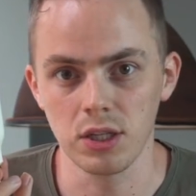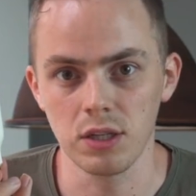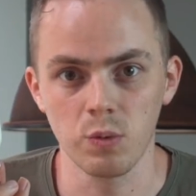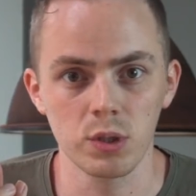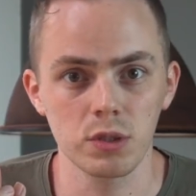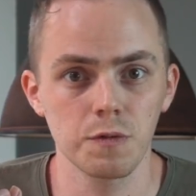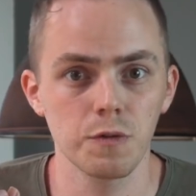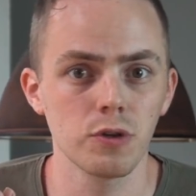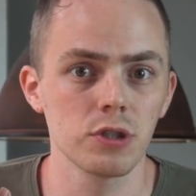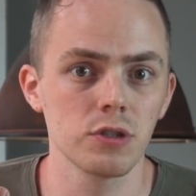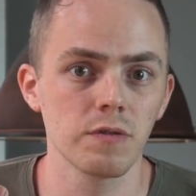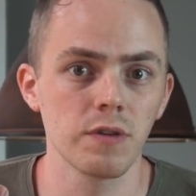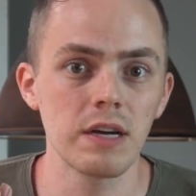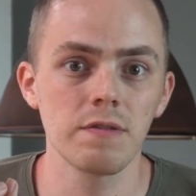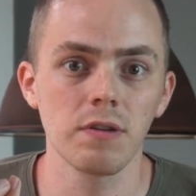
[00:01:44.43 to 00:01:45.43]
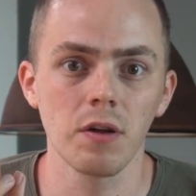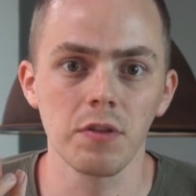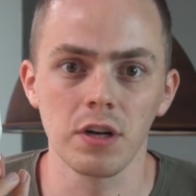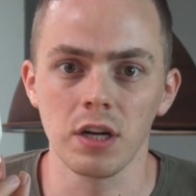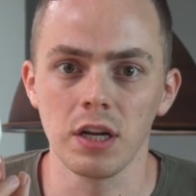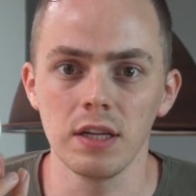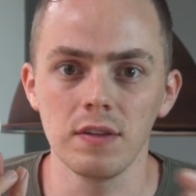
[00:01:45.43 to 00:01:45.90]
It was first
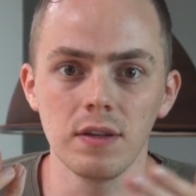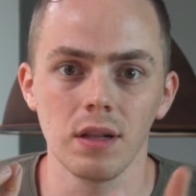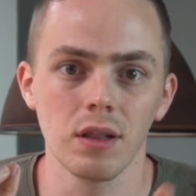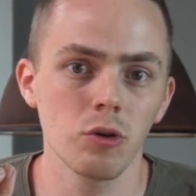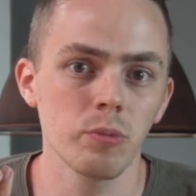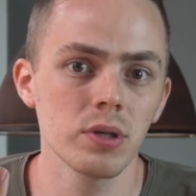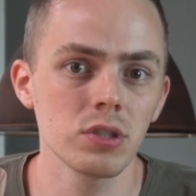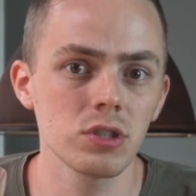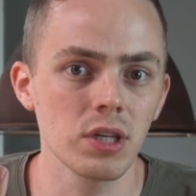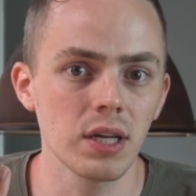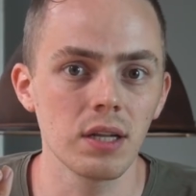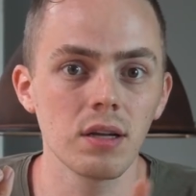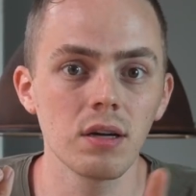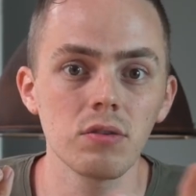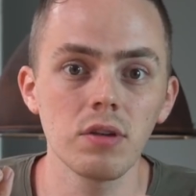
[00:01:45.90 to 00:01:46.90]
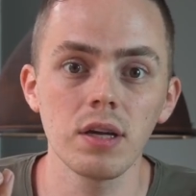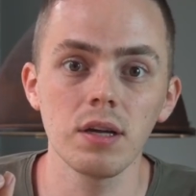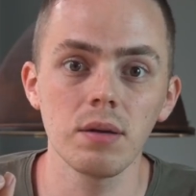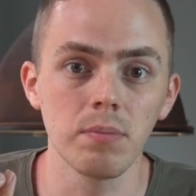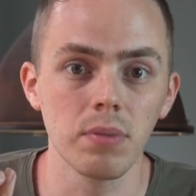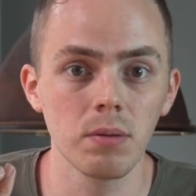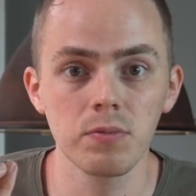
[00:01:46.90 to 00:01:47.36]
580 lumens and now they
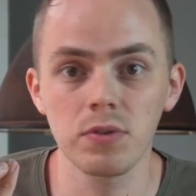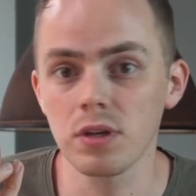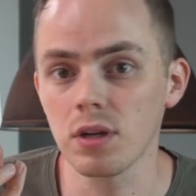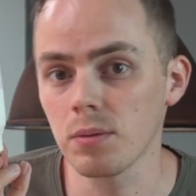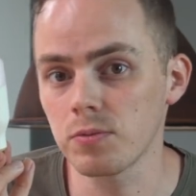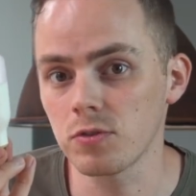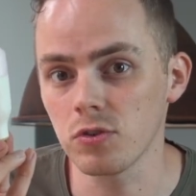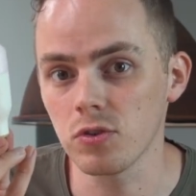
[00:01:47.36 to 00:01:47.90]
bumped it up